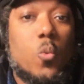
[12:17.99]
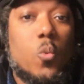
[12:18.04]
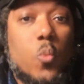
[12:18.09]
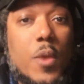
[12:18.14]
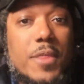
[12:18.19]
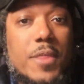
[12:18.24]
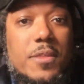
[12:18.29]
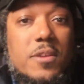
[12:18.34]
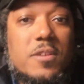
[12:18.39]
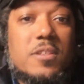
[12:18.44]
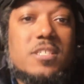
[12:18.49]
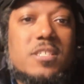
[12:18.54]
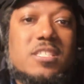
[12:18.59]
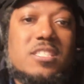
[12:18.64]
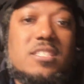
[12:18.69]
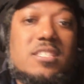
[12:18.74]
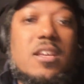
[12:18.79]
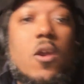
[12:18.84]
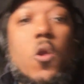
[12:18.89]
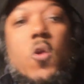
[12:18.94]
Whether
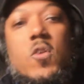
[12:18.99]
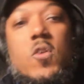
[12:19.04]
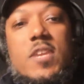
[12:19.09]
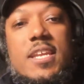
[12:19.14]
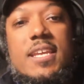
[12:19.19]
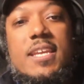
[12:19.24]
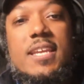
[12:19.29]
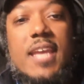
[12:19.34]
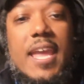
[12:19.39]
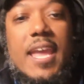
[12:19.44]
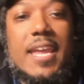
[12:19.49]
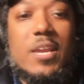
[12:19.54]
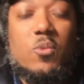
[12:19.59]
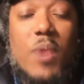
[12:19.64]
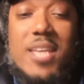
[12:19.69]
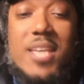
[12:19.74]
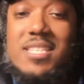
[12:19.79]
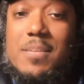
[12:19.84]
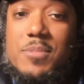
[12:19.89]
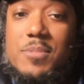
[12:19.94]
it's earning a
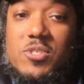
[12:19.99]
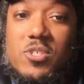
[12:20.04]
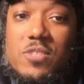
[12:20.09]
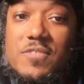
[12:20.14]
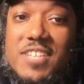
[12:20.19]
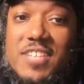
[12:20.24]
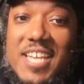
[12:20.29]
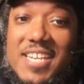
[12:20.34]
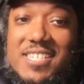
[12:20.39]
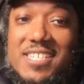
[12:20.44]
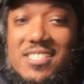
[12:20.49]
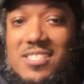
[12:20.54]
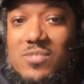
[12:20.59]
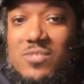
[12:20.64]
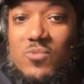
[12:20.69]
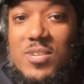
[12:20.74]
Grasshopper certification,